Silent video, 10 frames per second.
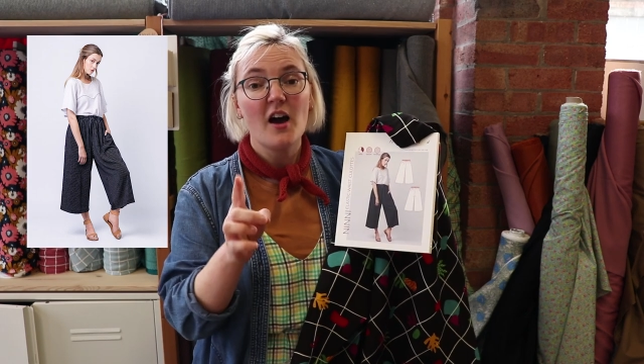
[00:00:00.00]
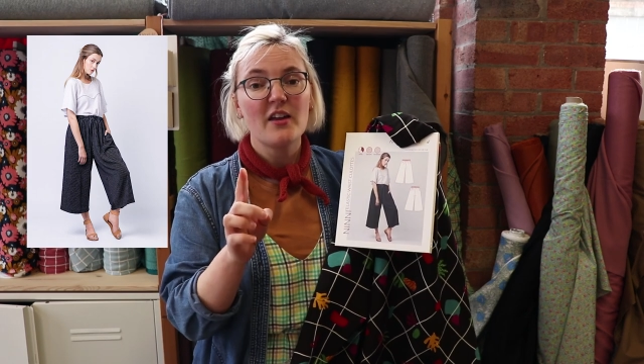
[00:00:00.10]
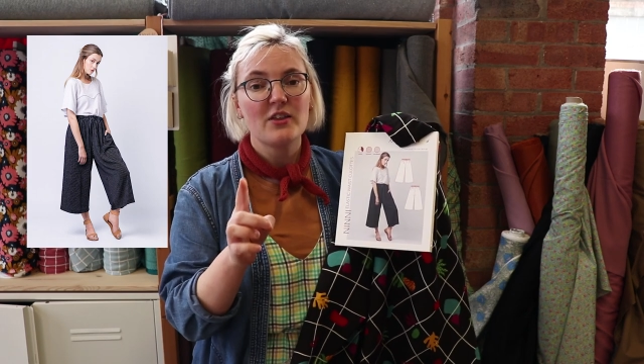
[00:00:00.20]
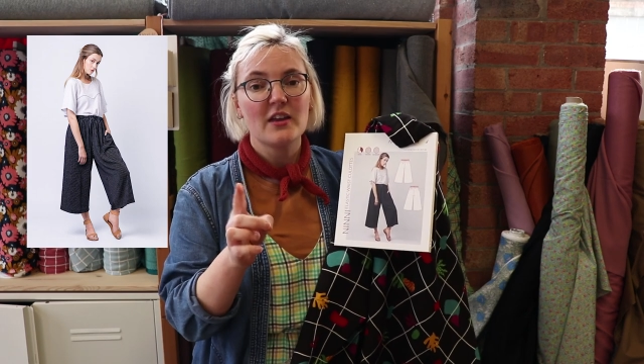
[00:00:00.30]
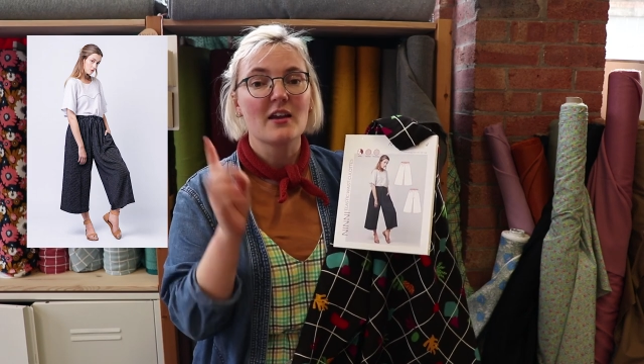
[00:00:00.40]

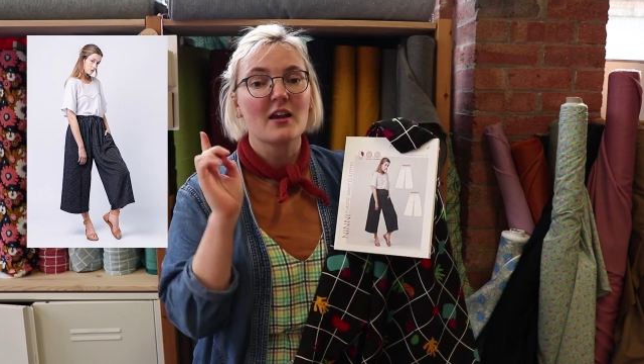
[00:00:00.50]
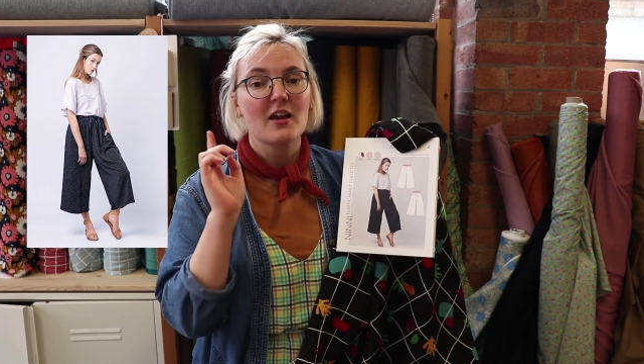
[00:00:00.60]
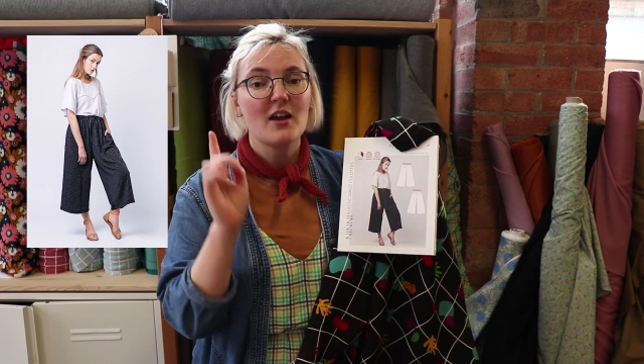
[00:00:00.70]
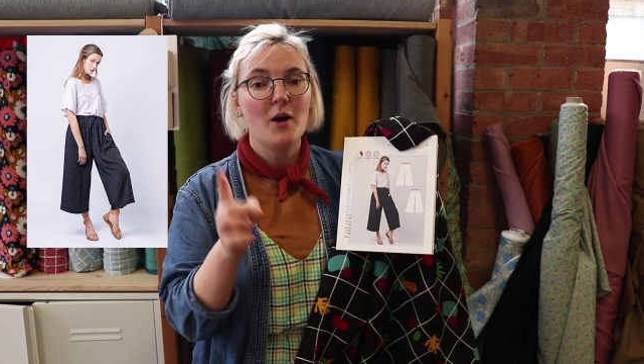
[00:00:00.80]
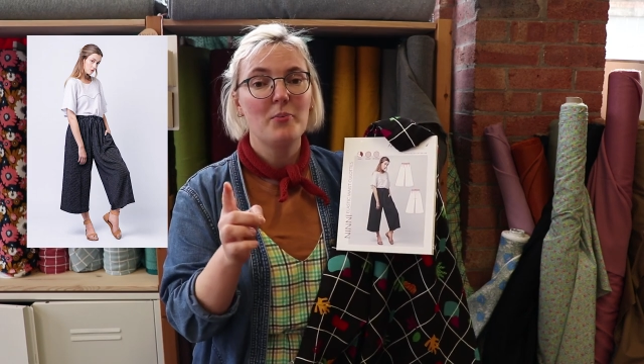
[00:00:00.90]
I think
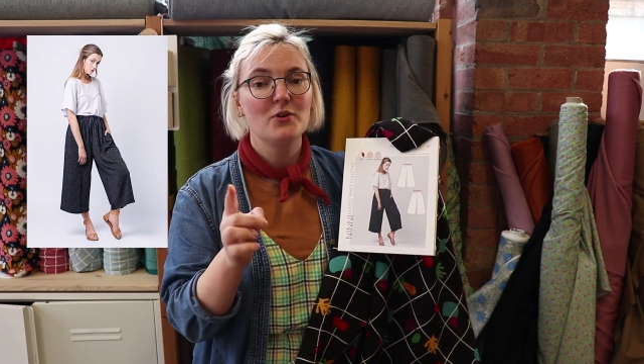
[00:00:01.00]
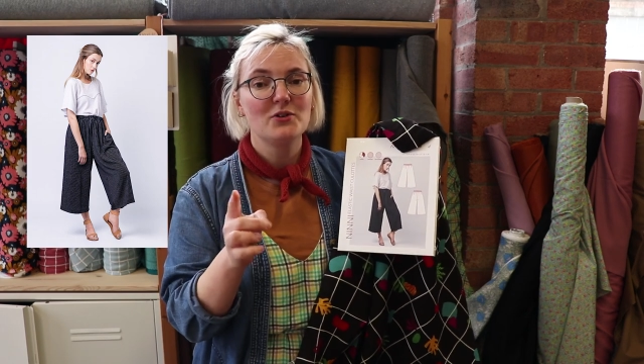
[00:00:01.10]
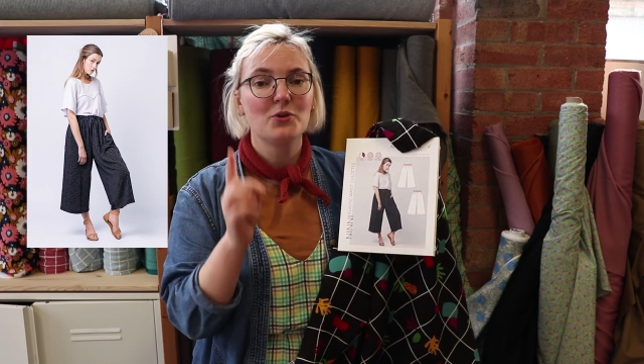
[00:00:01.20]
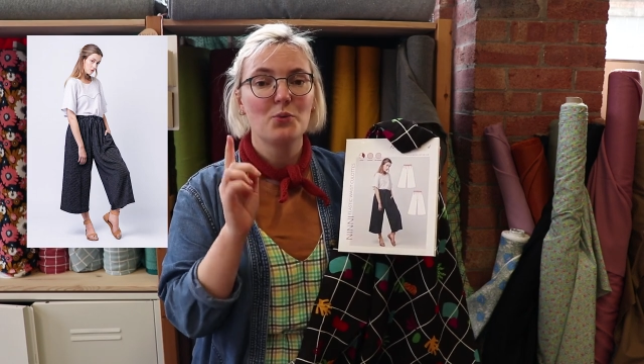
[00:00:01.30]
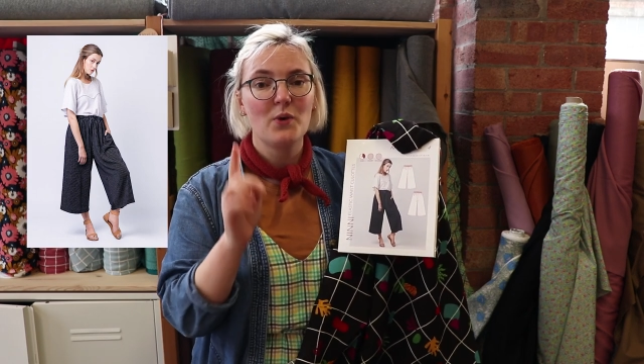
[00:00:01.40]

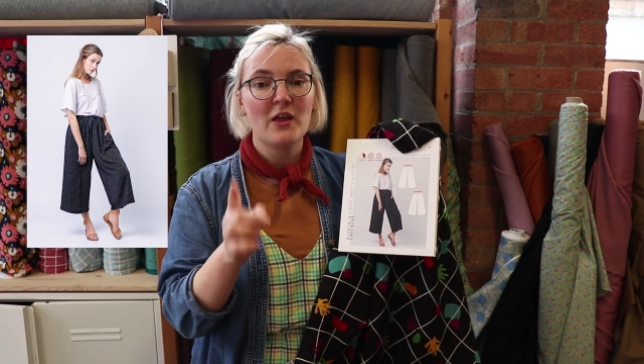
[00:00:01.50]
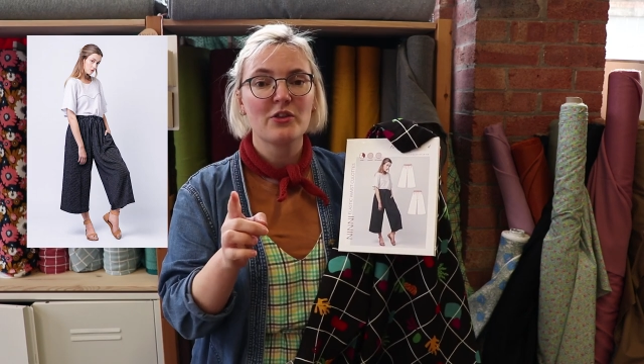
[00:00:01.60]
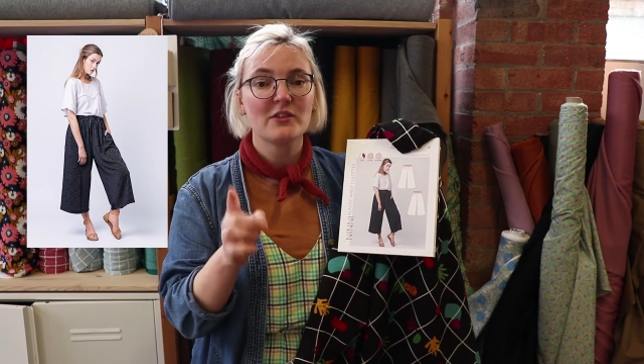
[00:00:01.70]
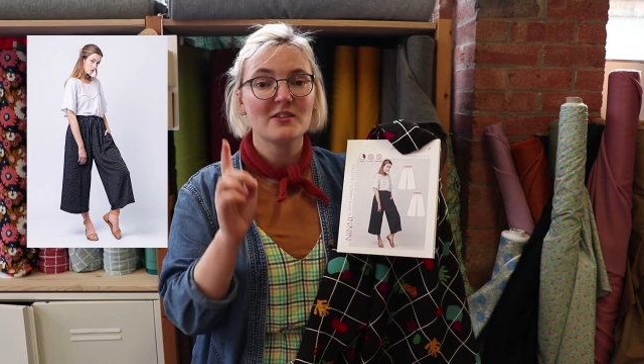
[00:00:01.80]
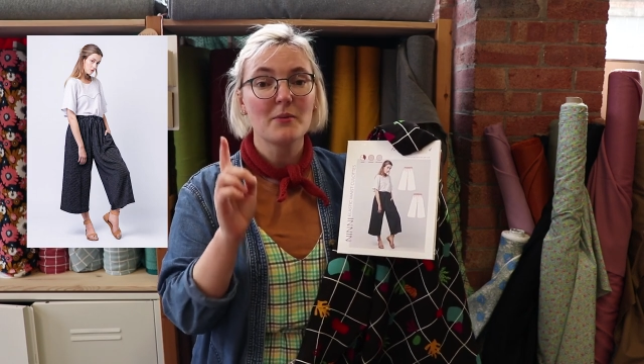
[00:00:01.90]
coupled
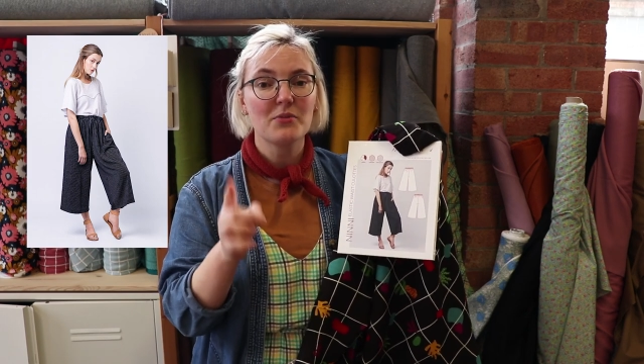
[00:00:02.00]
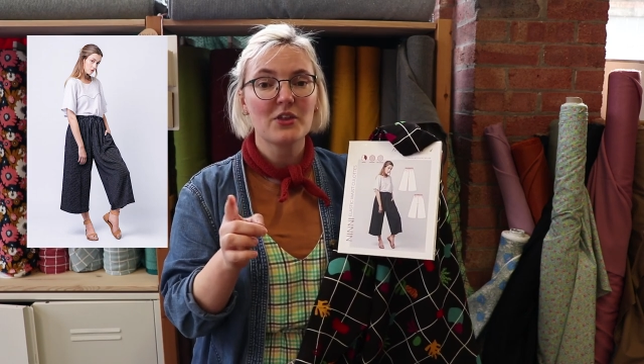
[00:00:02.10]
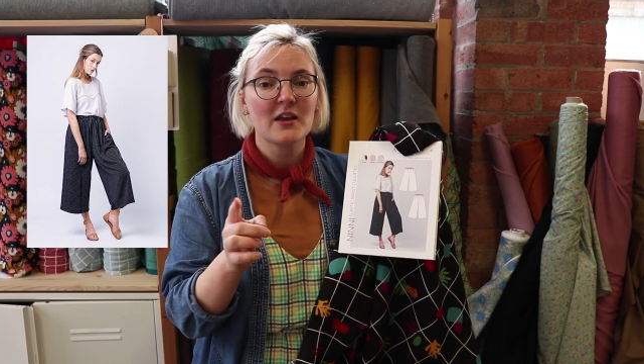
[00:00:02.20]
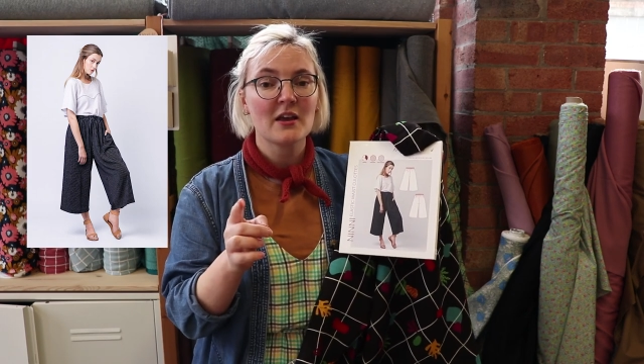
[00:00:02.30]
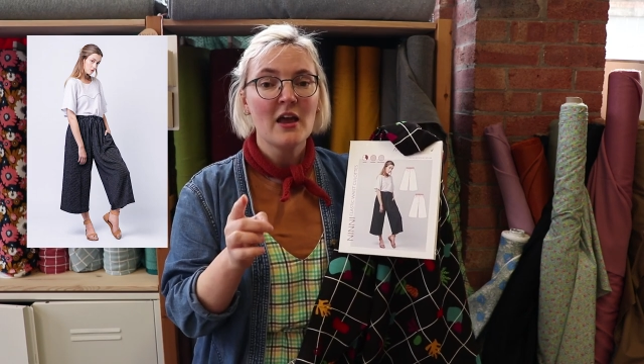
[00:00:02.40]
with
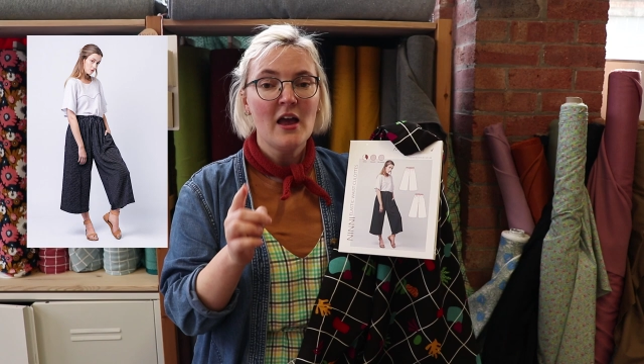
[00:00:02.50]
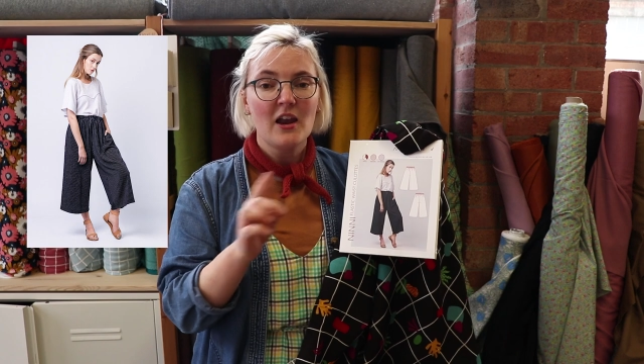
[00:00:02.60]
something